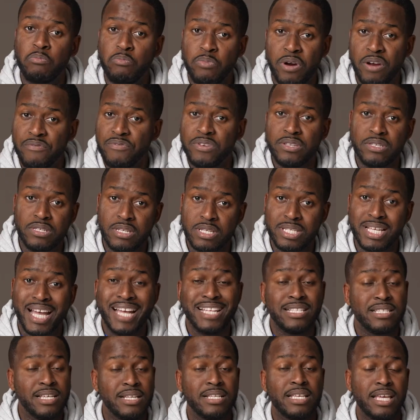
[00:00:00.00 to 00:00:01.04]
preface this, I
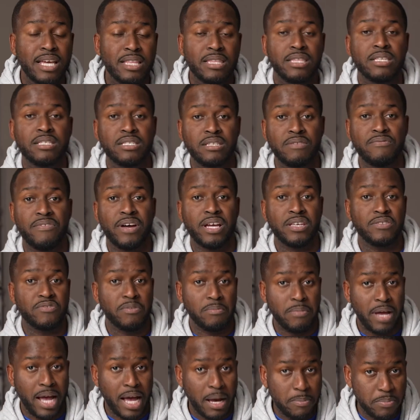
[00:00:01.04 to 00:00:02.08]
did get this device
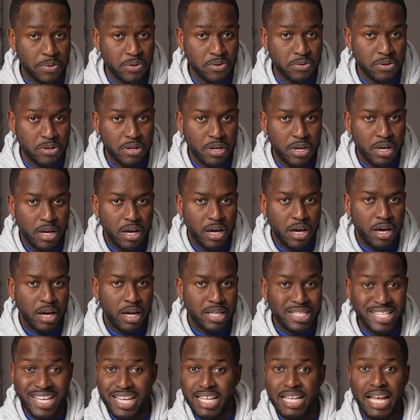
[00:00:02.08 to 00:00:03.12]
from Apple.
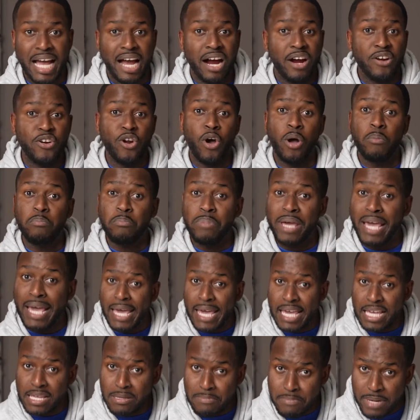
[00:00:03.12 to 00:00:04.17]
They are not
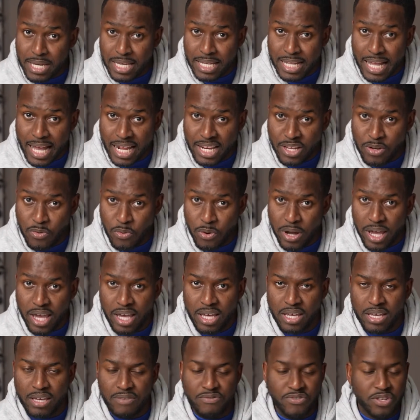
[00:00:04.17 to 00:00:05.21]
paying me in any
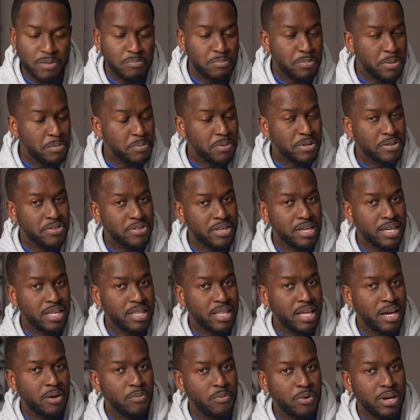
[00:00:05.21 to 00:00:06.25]
way, if some people are thinking
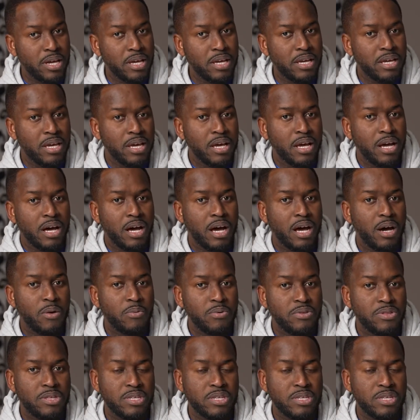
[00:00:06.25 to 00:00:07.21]
that way with